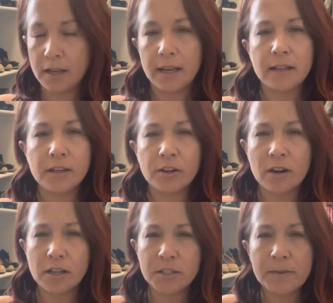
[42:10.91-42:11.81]
And you're
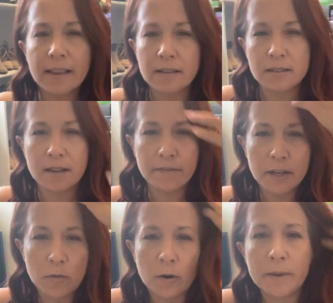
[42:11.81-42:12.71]
not doing that stuff
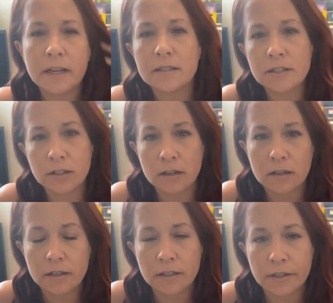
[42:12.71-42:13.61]
anymore because you're